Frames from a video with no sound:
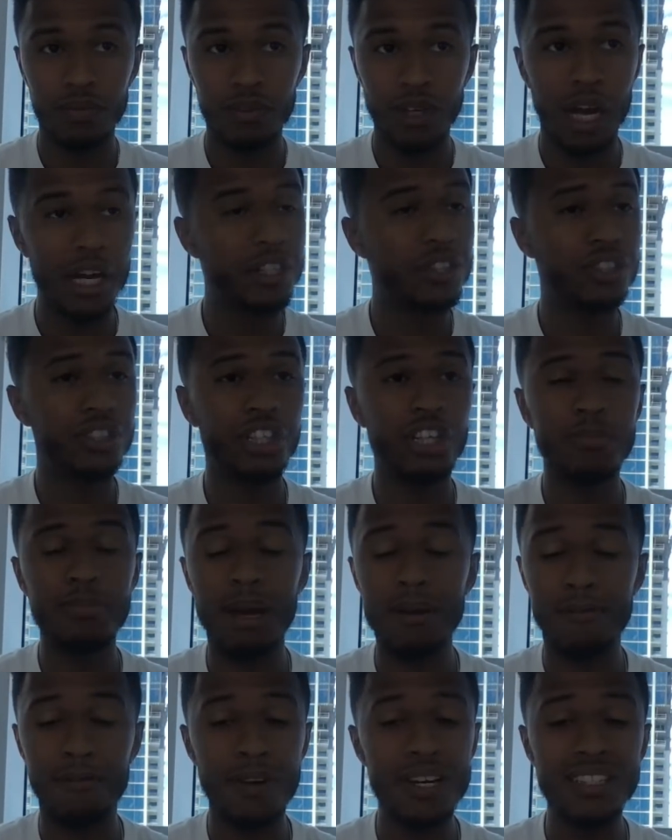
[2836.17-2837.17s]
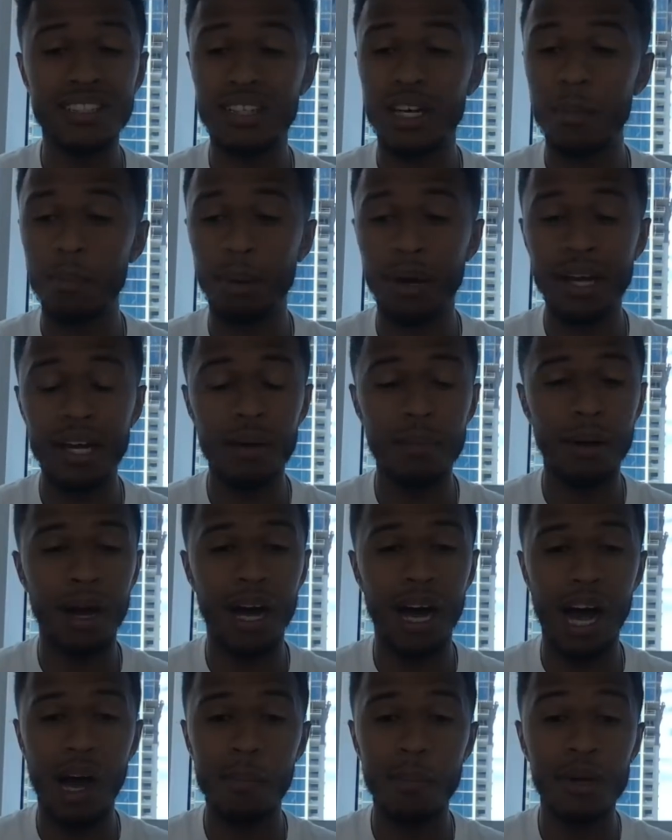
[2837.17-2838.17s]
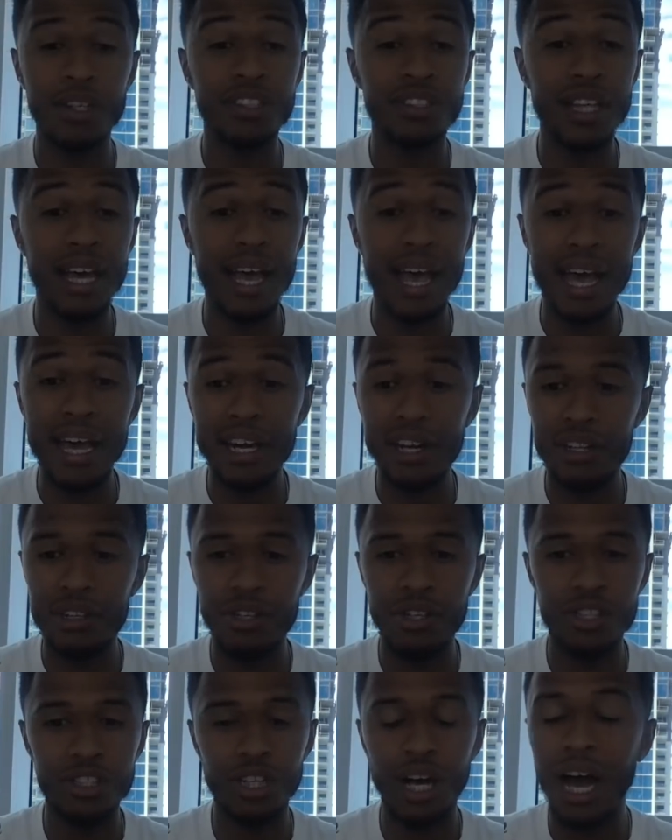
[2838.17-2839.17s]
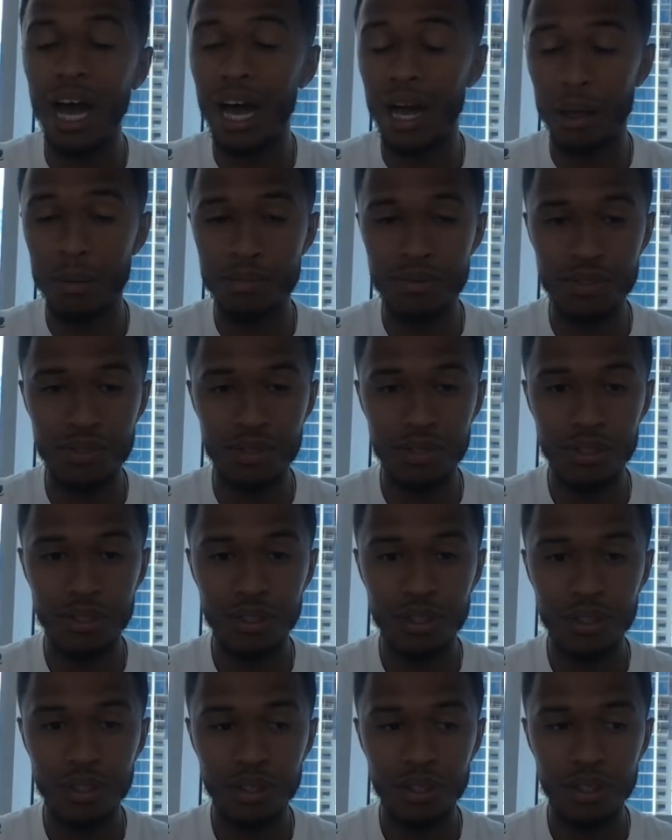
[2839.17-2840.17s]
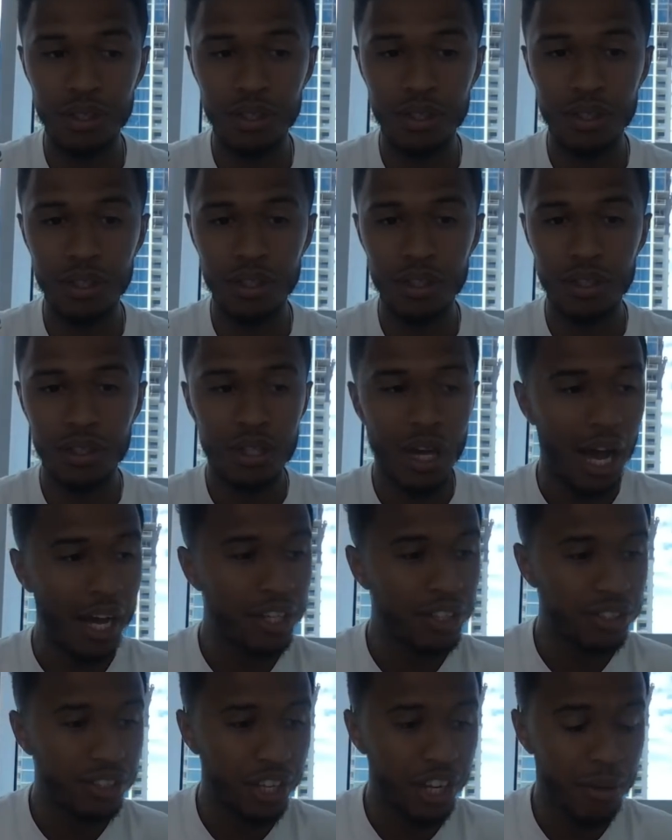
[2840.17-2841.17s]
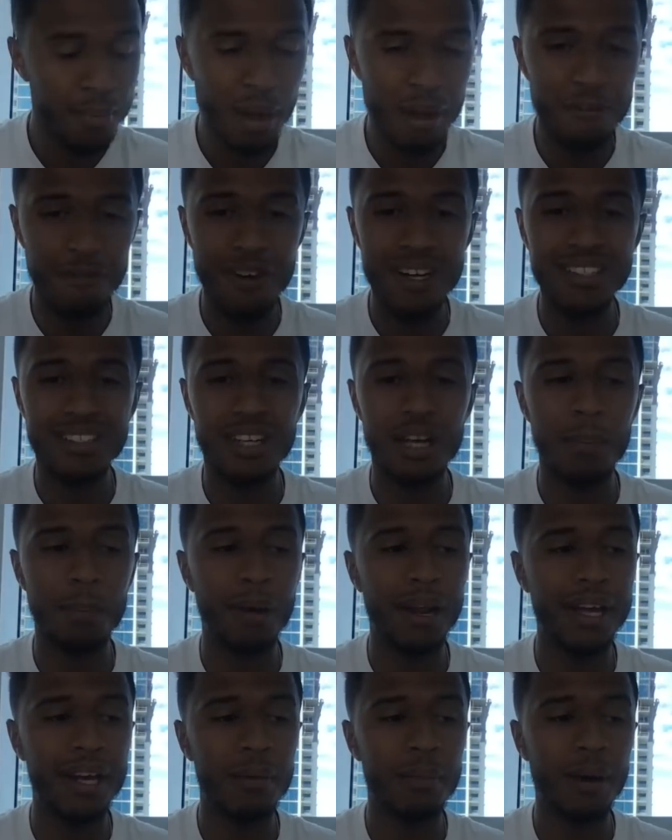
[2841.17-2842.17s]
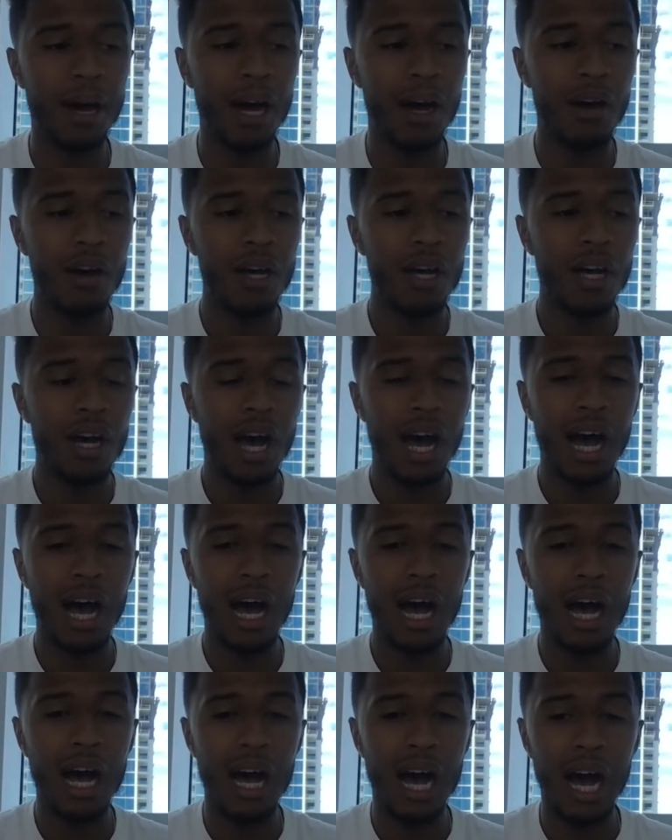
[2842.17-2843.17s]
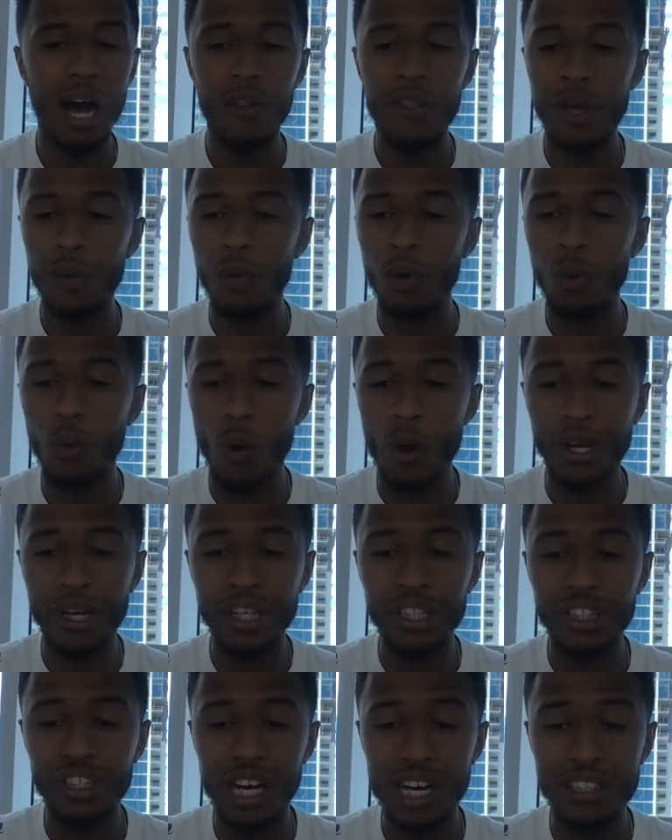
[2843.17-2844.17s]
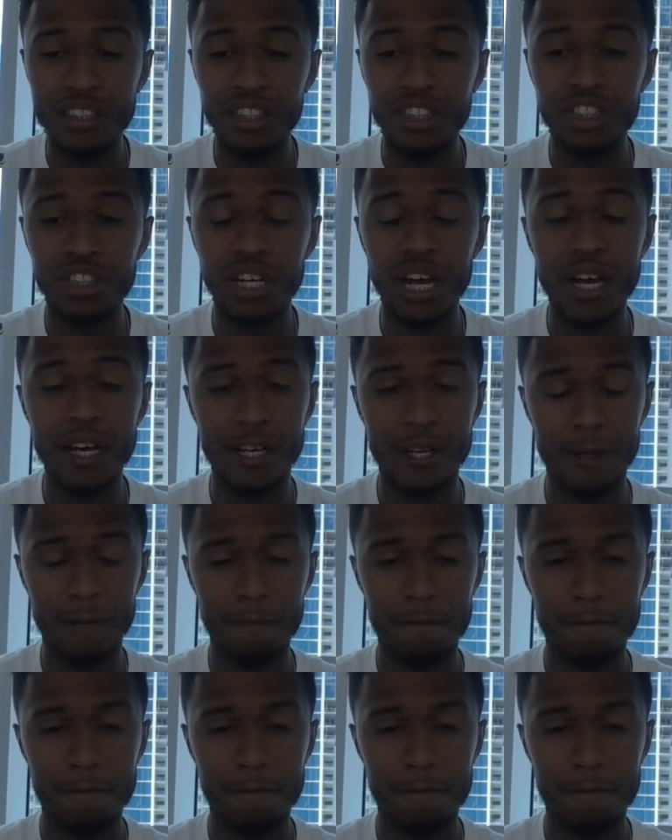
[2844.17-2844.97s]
I used to hear my friends complain about how much they hated their jobs. I used to hear my friends complain about how they were working check to check.